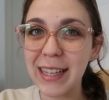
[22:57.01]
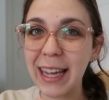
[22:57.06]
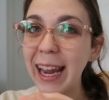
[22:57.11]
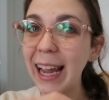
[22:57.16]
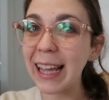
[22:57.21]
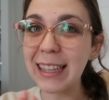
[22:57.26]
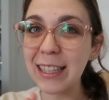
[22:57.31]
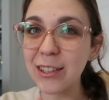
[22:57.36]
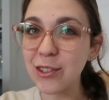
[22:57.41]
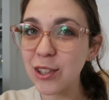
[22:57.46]
Like,
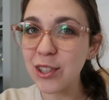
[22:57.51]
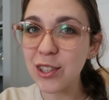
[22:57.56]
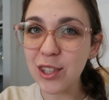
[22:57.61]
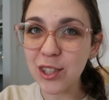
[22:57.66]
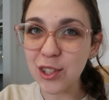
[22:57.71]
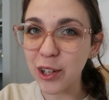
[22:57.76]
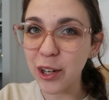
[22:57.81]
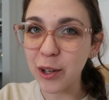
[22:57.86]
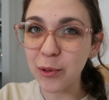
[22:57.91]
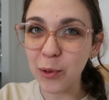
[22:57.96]
I literally just
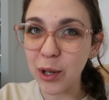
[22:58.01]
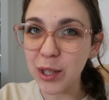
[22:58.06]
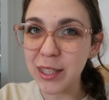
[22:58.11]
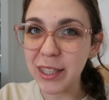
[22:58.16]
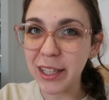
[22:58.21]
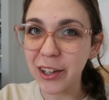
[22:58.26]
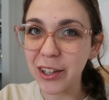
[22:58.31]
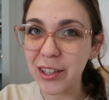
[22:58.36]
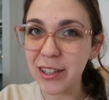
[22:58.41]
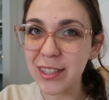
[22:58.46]
started
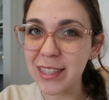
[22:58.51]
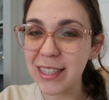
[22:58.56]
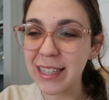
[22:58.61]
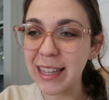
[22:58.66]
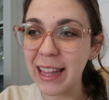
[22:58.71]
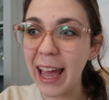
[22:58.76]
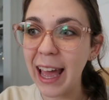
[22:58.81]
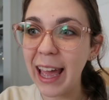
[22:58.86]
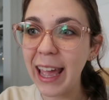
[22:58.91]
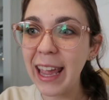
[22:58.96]
watching hers
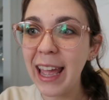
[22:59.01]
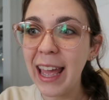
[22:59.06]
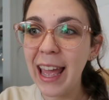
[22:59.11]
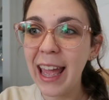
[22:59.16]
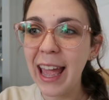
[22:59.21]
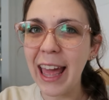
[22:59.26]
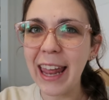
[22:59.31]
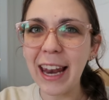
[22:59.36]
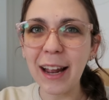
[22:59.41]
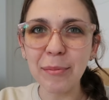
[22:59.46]
today
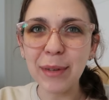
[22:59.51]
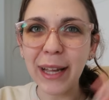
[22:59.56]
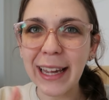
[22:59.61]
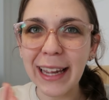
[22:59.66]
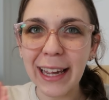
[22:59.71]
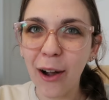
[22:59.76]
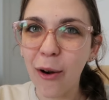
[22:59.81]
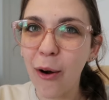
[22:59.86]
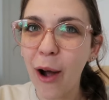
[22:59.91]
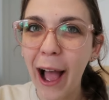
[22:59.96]
and I'm
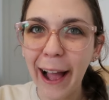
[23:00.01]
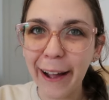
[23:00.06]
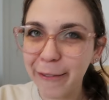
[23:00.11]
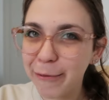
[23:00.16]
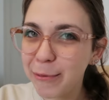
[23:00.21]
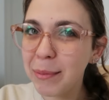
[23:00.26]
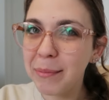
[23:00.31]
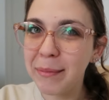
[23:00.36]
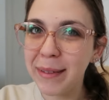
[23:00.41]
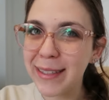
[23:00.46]
like,
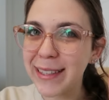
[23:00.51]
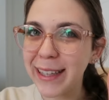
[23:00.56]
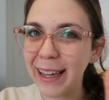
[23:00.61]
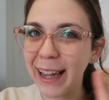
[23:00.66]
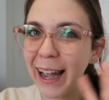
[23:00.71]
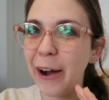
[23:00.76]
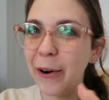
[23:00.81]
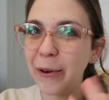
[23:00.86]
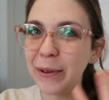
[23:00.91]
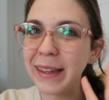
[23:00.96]
I've been
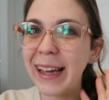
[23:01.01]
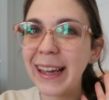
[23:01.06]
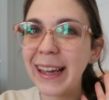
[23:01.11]
missing out.